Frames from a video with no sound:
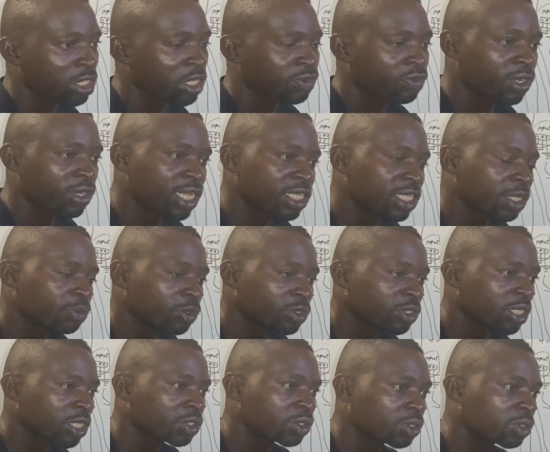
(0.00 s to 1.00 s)
It's for lightning
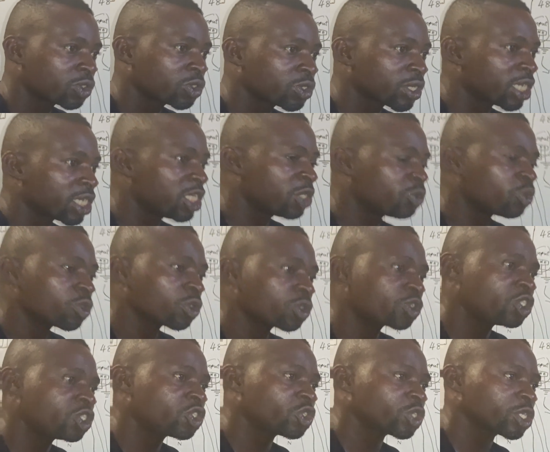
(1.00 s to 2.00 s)
protection, so that it will
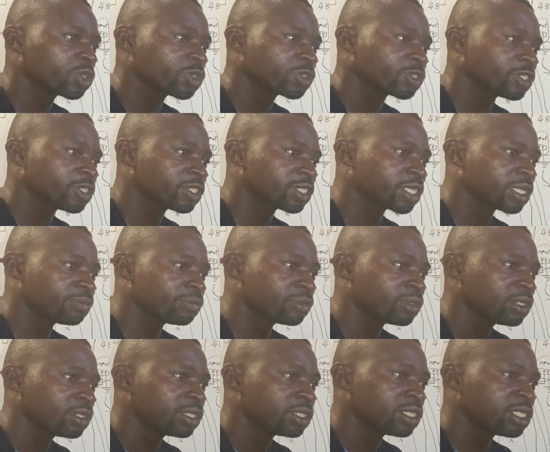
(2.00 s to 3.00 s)
not destroy your system.
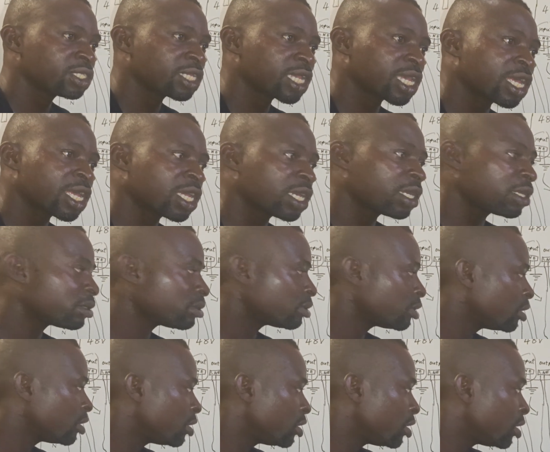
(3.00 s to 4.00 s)
These are
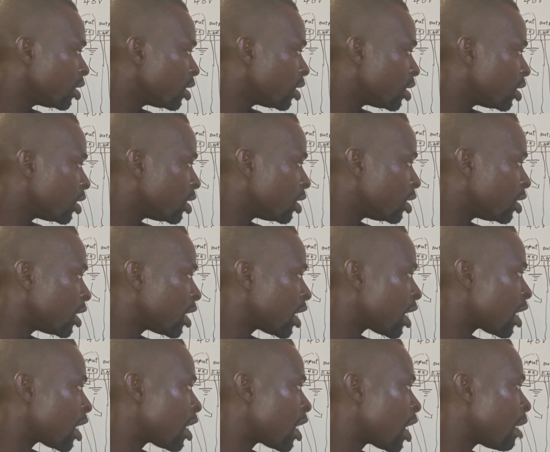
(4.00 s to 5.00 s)

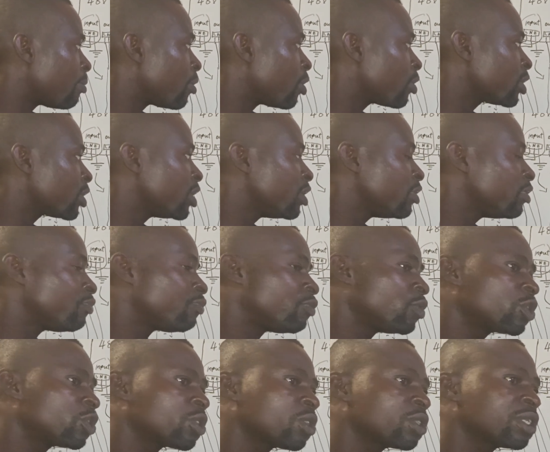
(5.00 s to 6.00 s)
among the
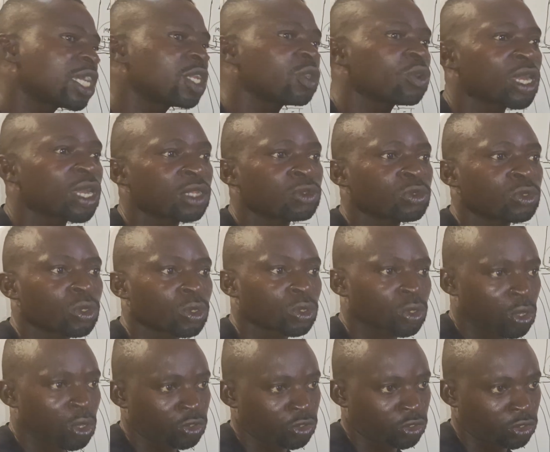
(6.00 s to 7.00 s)
features that you add to your
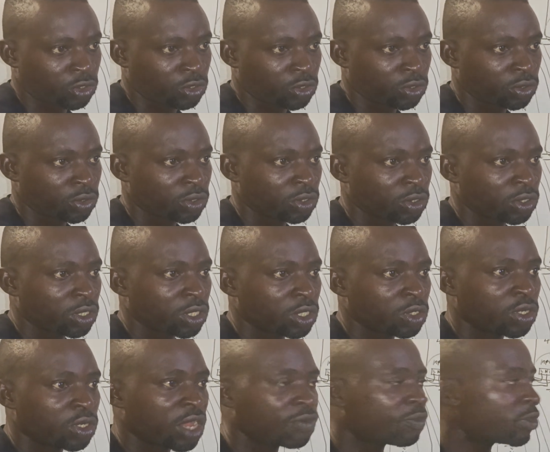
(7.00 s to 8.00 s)
cost
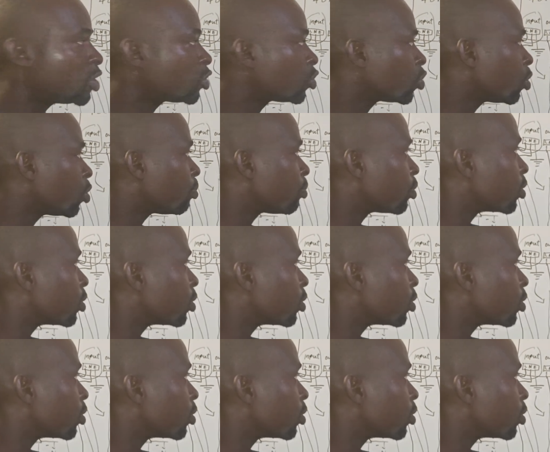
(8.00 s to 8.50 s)
in order for you to